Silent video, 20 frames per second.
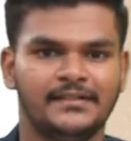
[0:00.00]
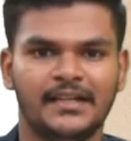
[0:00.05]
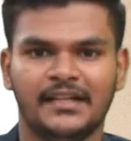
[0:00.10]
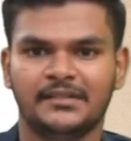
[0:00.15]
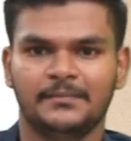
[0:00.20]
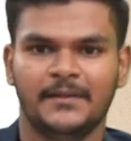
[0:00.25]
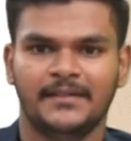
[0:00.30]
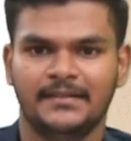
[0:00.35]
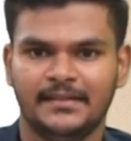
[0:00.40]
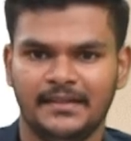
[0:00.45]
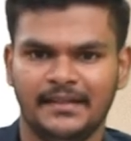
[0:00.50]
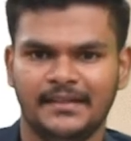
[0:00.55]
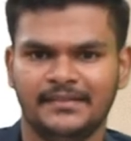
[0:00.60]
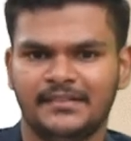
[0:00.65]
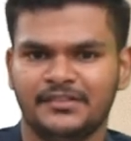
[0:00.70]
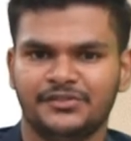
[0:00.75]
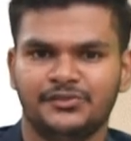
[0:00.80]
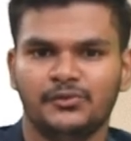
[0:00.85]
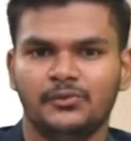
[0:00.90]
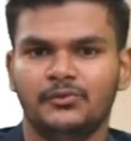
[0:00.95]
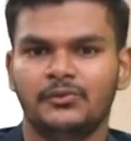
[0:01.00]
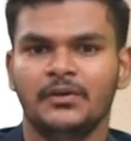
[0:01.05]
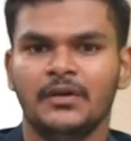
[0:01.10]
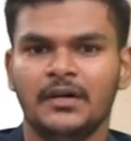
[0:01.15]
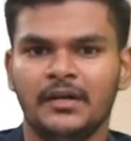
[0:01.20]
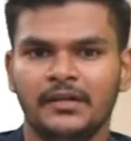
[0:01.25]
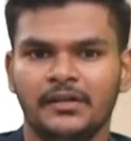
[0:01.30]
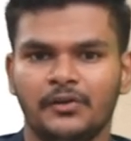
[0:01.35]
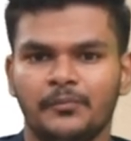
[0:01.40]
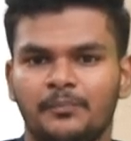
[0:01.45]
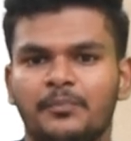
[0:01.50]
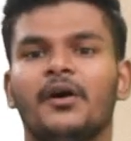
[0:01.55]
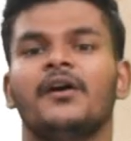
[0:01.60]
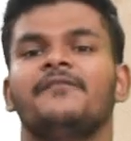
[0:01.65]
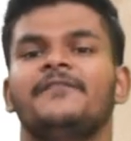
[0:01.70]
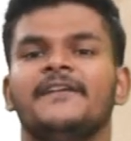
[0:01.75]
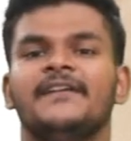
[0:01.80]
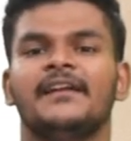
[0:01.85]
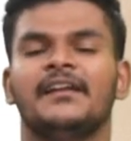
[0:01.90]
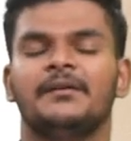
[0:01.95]
That's basically it. There's no, you know,
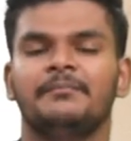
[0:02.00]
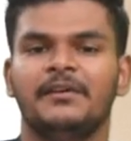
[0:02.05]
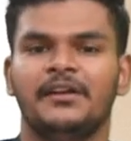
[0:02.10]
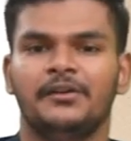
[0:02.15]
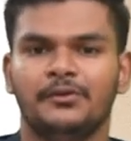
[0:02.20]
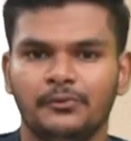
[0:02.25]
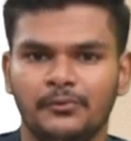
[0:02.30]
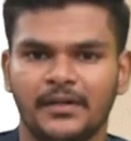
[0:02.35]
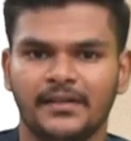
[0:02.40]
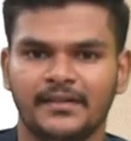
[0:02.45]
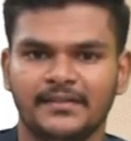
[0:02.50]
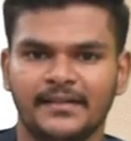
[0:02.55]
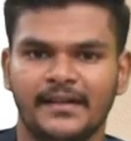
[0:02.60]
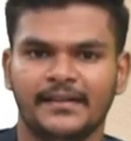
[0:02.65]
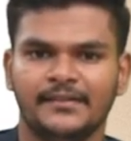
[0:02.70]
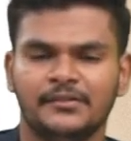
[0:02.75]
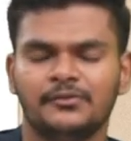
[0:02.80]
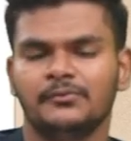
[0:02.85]
profit element to it, isn't it?